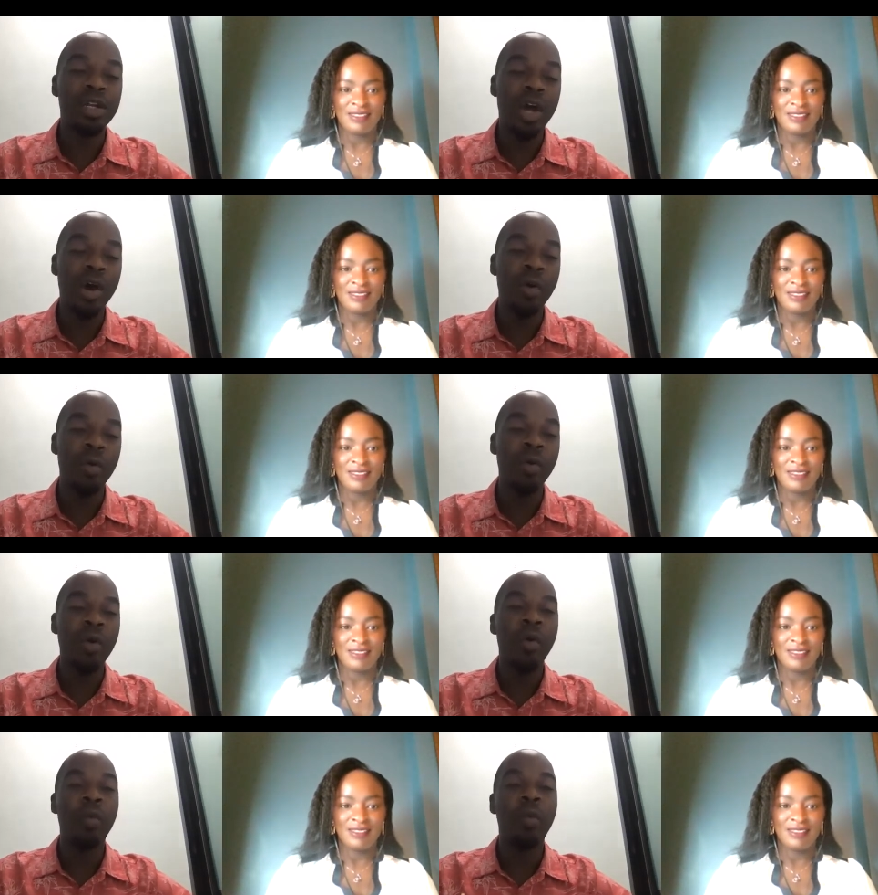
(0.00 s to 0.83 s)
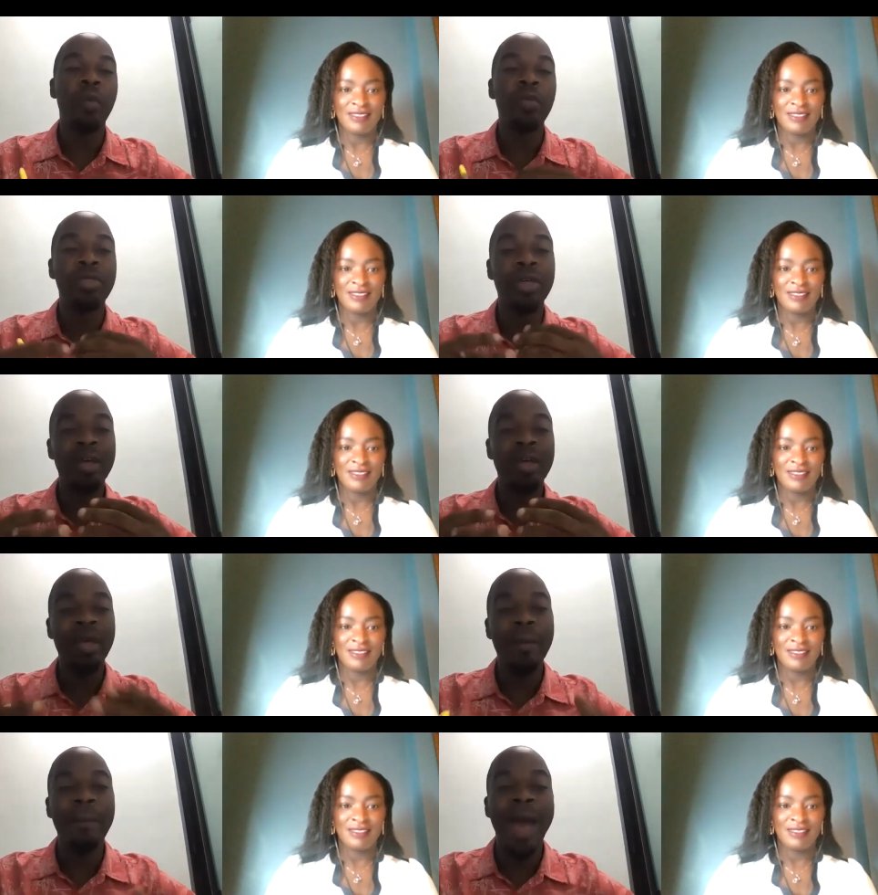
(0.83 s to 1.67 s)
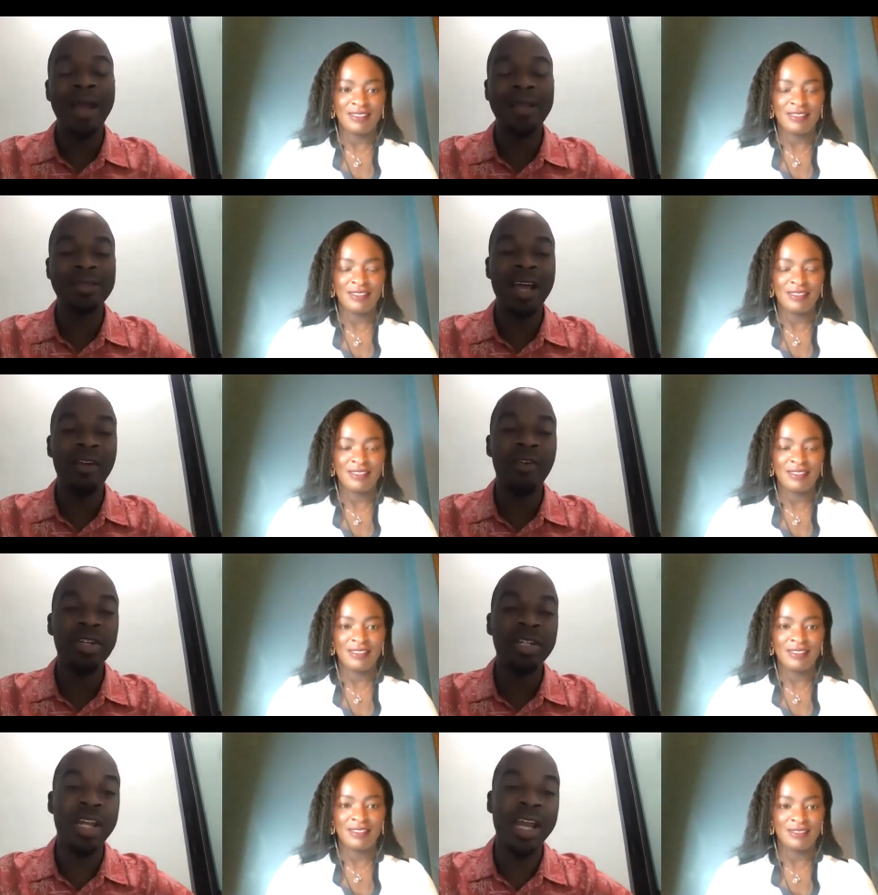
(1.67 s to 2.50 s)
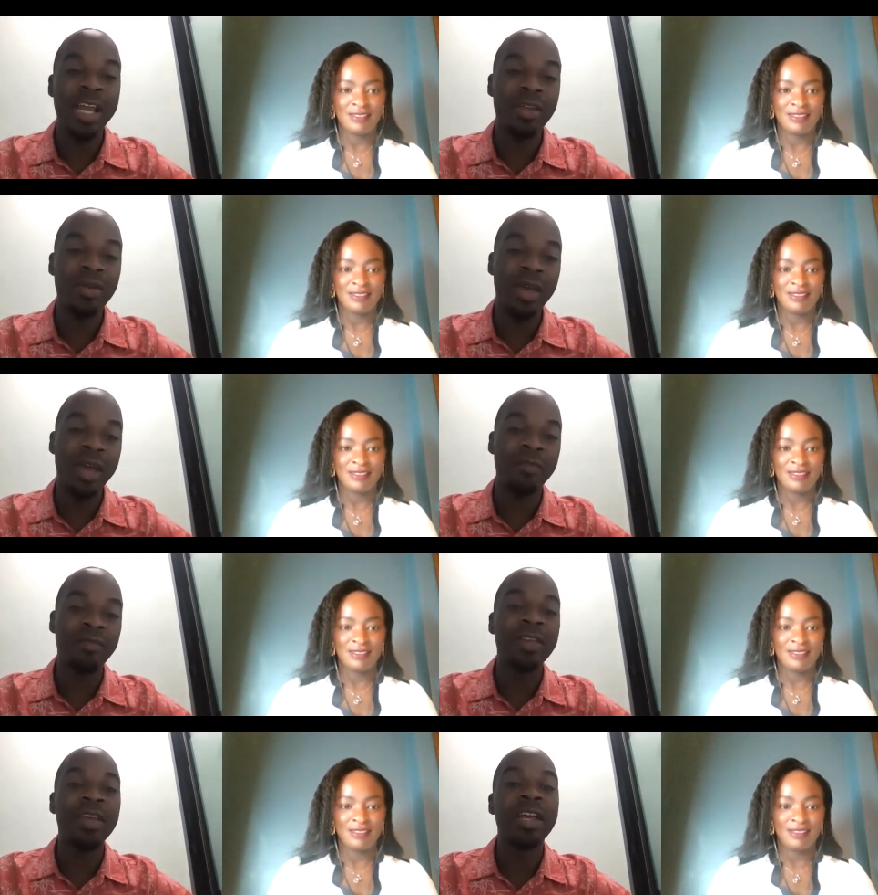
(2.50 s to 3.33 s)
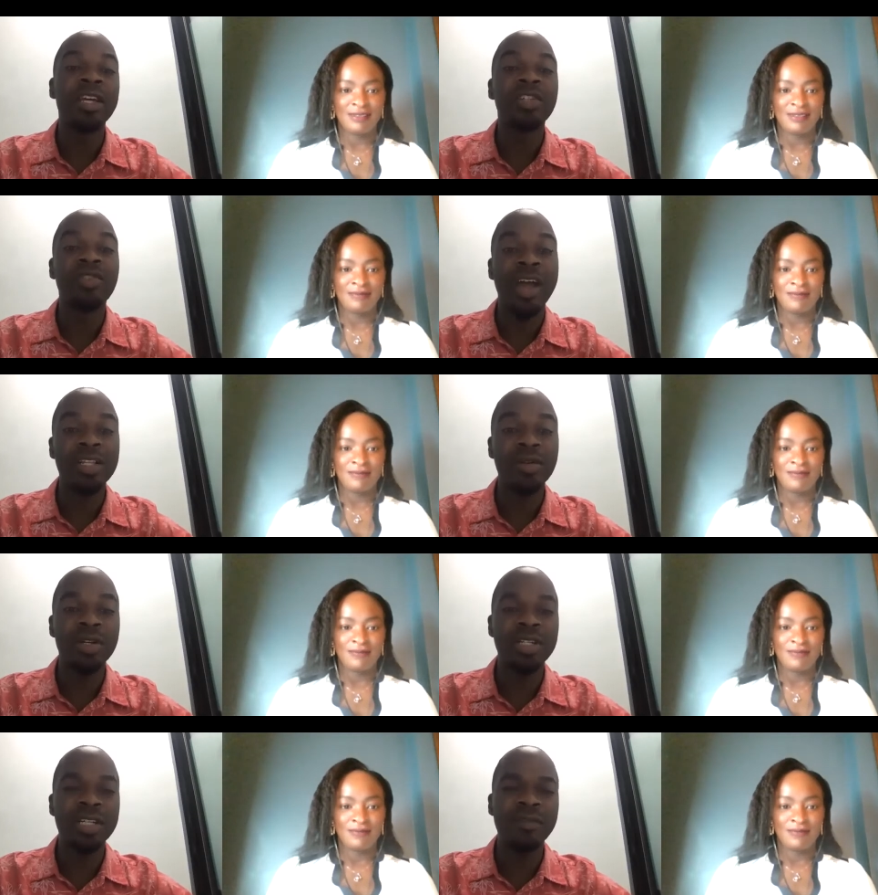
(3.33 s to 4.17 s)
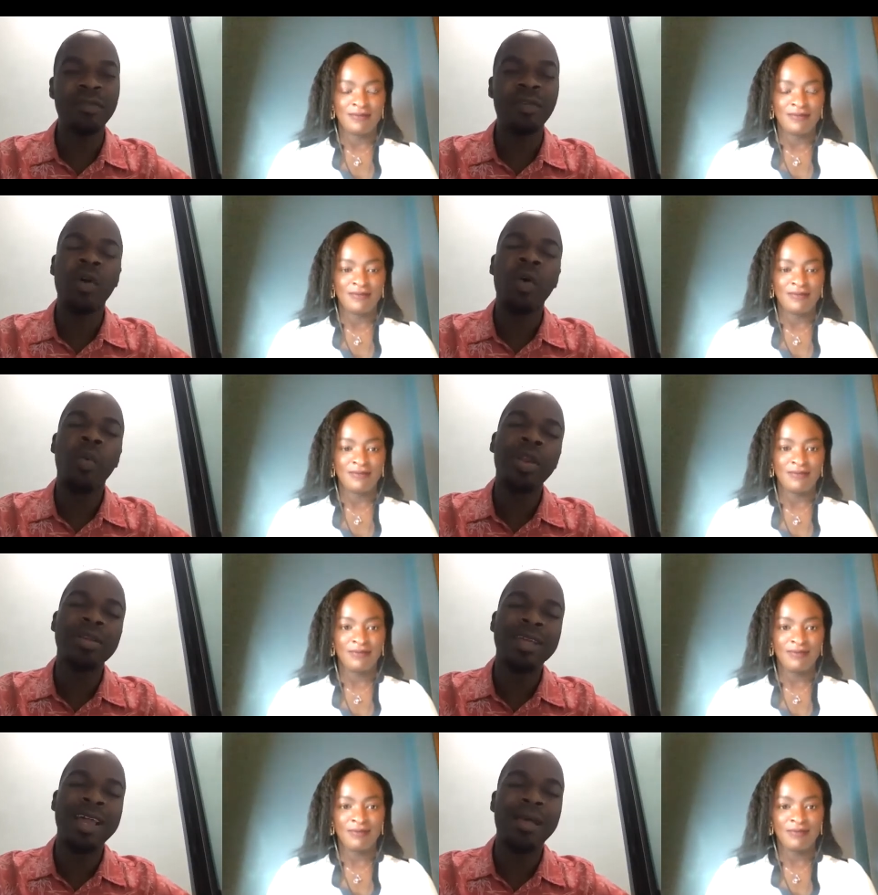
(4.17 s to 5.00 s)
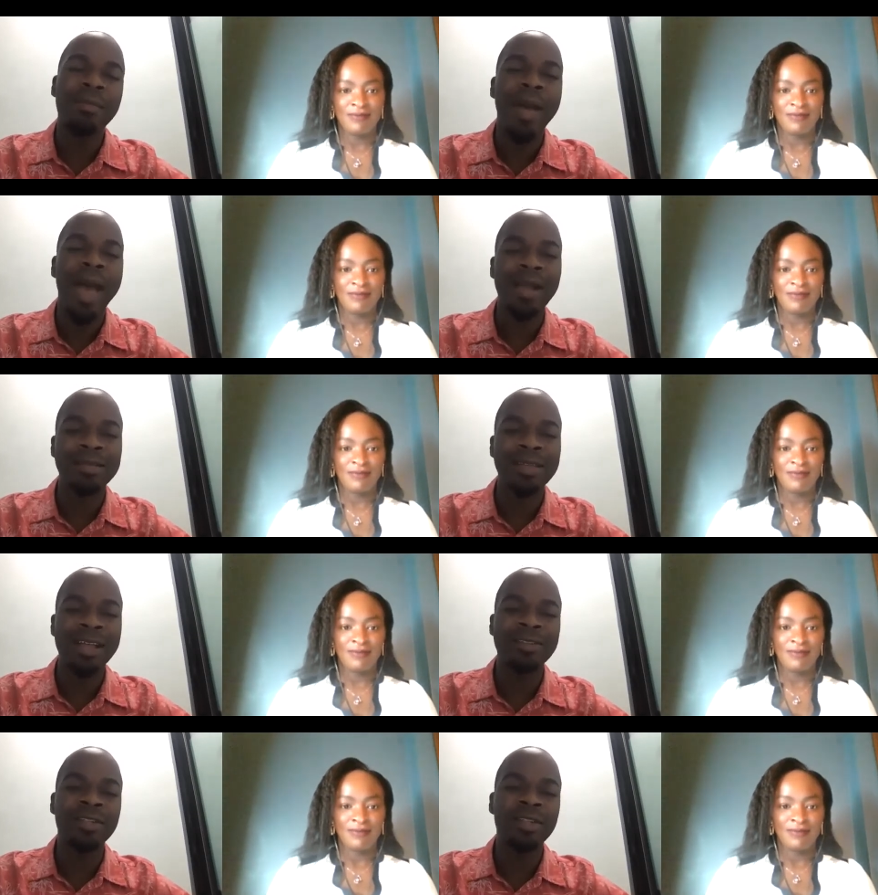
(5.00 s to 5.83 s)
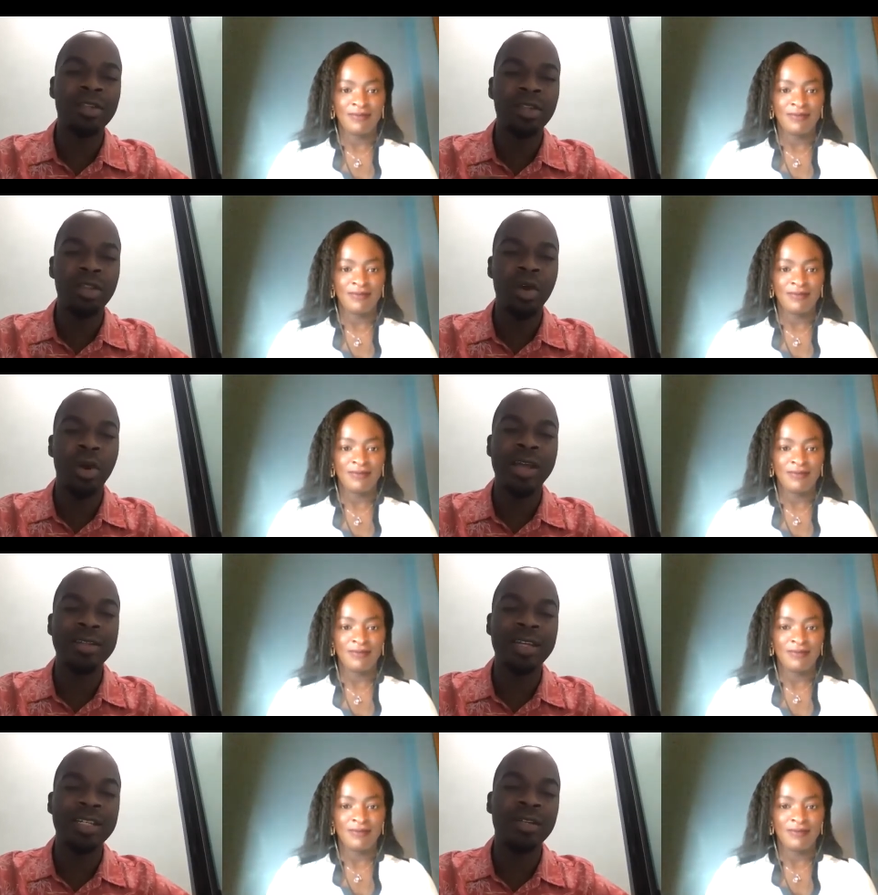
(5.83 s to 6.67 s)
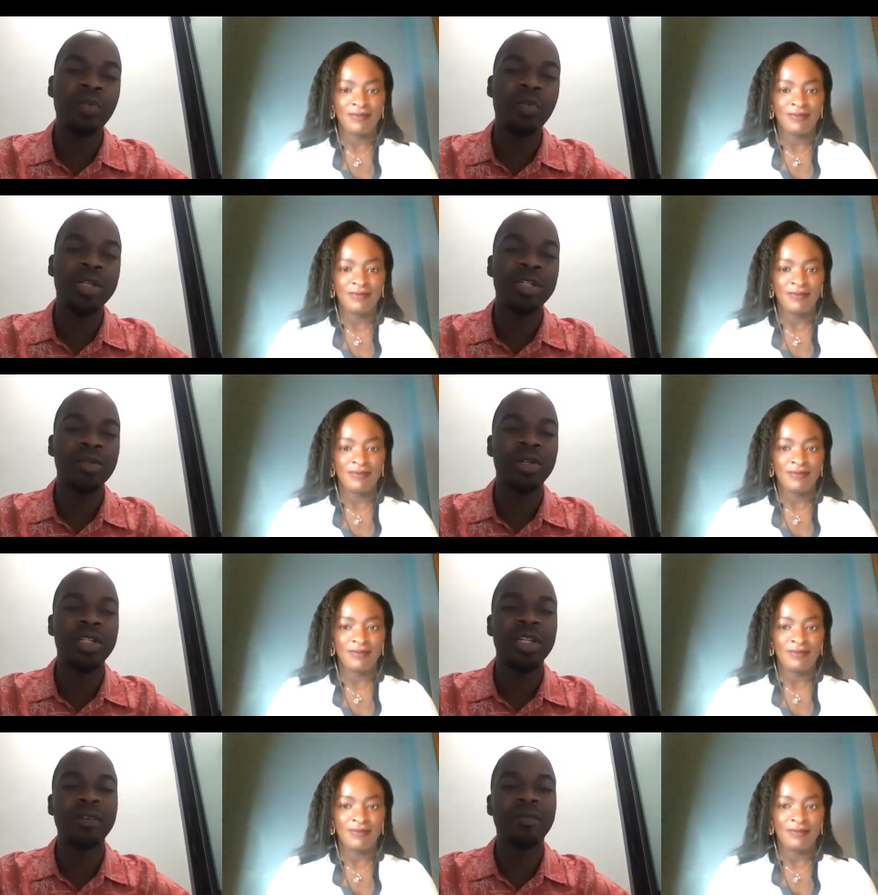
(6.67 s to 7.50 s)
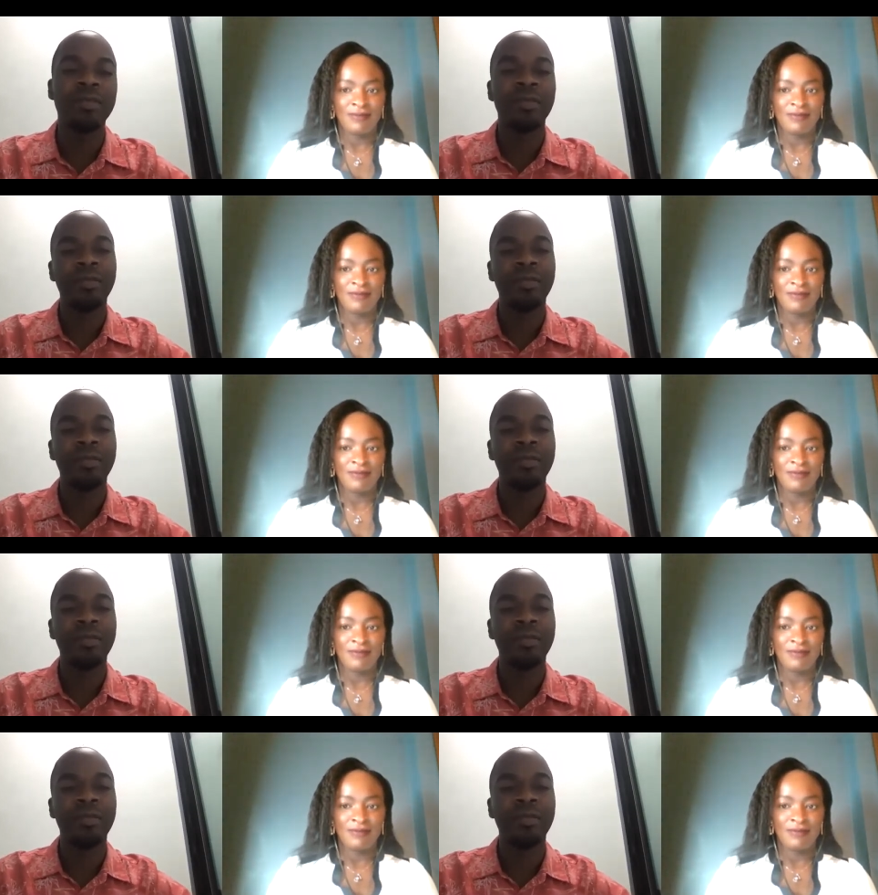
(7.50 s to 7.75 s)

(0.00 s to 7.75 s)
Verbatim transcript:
Speaker 1: know the impact that Christian Aid UK is trying to achieve, what is that impact that the organization wishes to achieve?